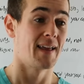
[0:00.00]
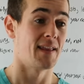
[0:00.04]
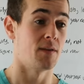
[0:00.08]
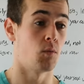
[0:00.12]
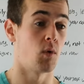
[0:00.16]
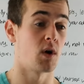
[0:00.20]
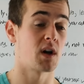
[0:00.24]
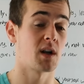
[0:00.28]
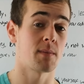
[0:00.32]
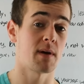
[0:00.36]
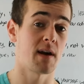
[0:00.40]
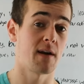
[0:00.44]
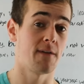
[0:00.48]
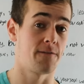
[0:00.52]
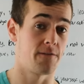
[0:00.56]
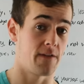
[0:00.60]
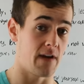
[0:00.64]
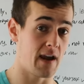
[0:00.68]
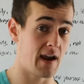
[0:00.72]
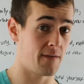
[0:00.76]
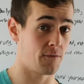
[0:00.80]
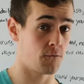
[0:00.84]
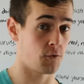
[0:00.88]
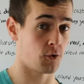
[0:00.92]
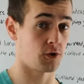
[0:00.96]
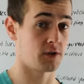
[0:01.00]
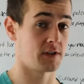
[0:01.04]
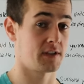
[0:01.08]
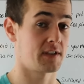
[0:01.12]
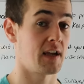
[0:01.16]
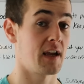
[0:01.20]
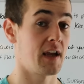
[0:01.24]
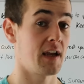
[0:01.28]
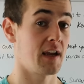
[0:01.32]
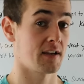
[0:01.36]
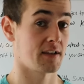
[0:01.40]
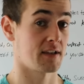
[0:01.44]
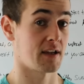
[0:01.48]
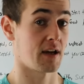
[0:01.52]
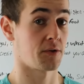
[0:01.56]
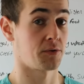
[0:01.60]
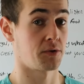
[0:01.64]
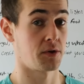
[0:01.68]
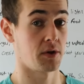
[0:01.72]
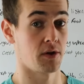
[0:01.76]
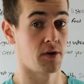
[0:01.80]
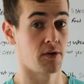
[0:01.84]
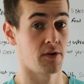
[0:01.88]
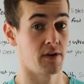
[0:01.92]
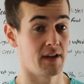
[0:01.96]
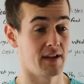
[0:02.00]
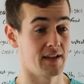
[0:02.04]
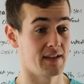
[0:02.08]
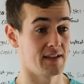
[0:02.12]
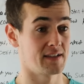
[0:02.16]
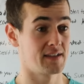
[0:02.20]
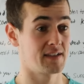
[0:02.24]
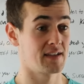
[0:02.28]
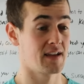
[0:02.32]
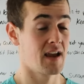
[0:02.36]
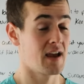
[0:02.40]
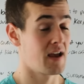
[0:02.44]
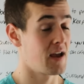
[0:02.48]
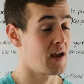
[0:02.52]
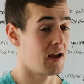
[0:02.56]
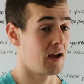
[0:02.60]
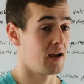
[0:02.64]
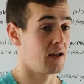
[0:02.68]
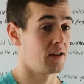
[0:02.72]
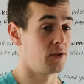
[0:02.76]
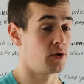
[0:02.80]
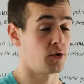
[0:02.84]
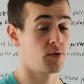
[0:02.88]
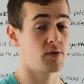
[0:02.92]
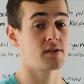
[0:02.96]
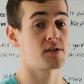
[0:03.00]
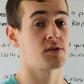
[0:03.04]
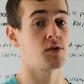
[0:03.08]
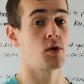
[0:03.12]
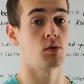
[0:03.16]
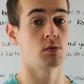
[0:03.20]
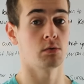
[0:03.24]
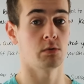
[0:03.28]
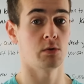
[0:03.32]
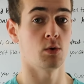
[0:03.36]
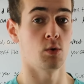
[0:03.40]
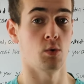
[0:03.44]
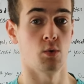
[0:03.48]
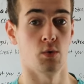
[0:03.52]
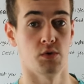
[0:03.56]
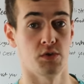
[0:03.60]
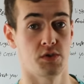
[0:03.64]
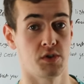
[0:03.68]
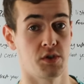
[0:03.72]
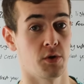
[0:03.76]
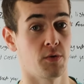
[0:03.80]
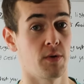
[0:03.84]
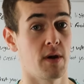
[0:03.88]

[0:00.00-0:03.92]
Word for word: One of my favorite sayings out there is there is no lose.